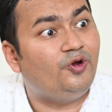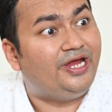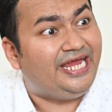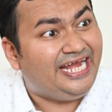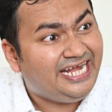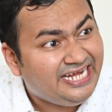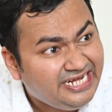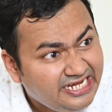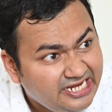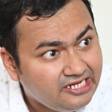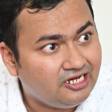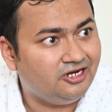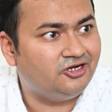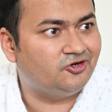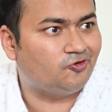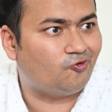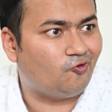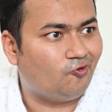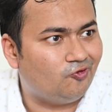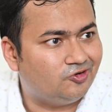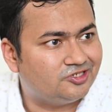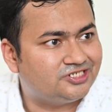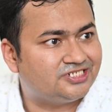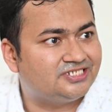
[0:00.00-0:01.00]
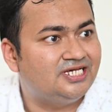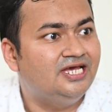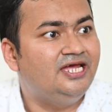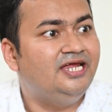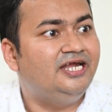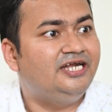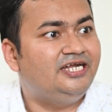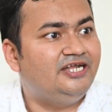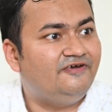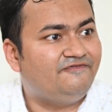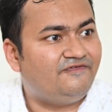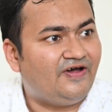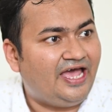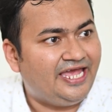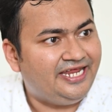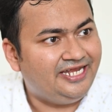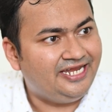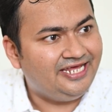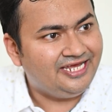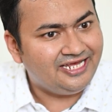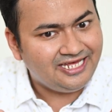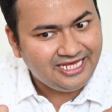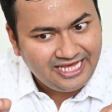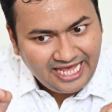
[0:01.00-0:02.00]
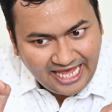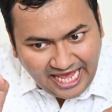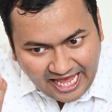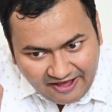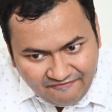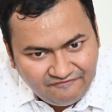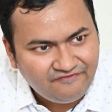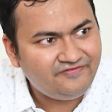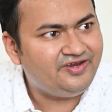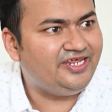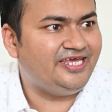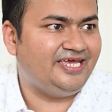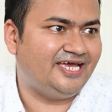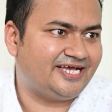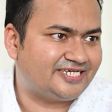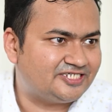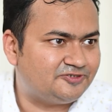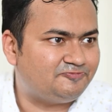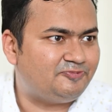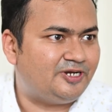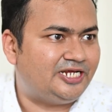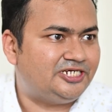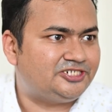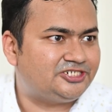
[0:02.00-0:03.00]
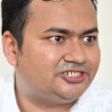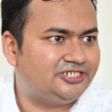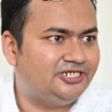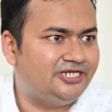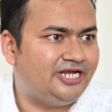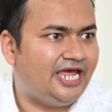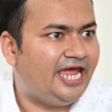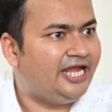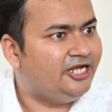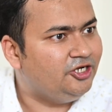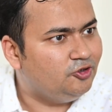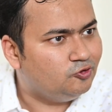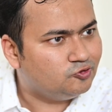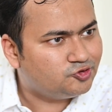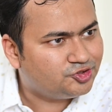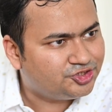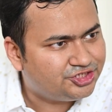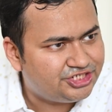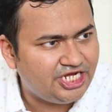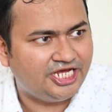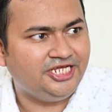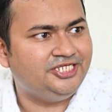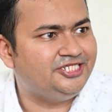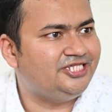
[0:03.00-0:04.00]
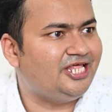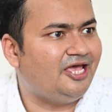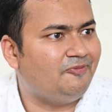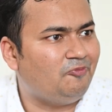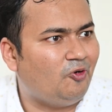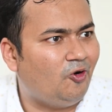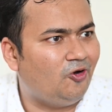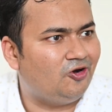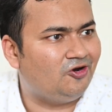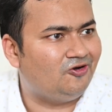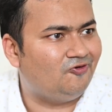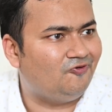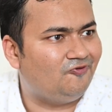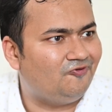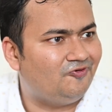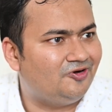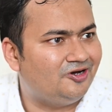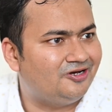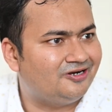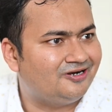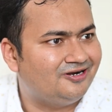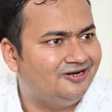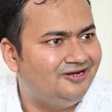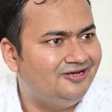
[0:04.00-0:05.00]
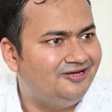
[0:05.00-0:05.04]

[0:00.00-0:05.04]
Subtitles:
Indian courts defining every expression, and you change them all over